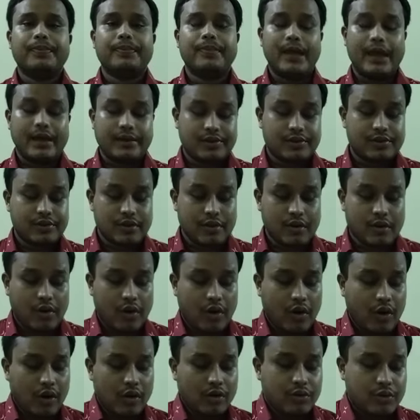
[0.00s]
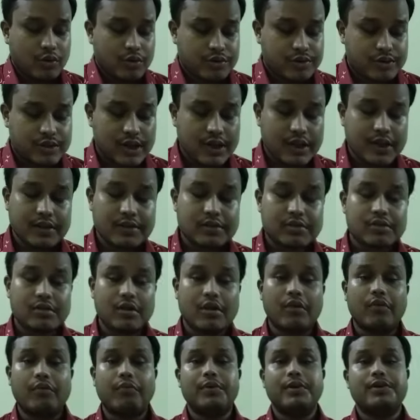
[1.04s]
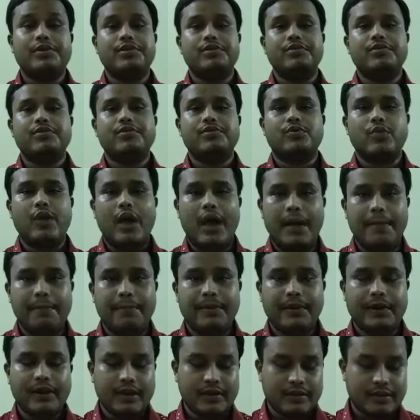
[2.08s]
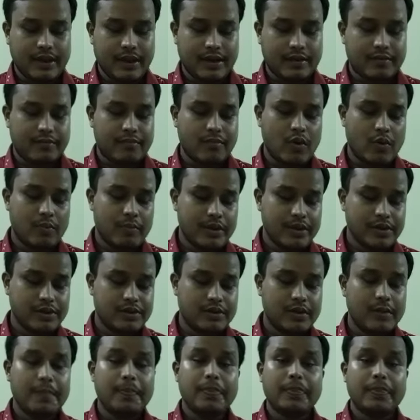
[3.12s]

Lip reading: that all those things which used to happen at that moment,